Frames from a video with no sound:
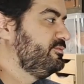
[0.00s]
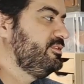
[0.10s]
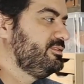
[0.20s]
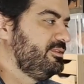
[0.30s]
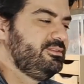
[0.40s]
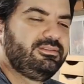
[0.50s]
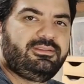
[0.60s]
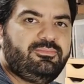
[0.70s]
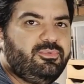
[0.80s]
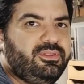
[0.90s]
fixed
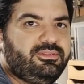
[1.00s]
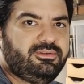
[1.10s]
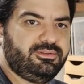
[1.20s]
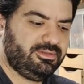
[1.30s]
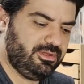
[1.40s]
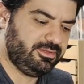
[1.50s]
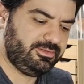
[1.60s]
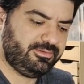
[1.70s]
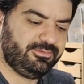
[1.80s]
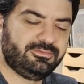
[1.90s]
in the printer,
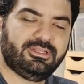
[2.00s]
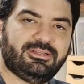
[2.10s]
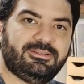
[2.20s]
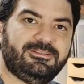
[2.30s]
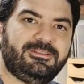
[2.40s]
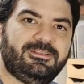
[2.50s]
not on the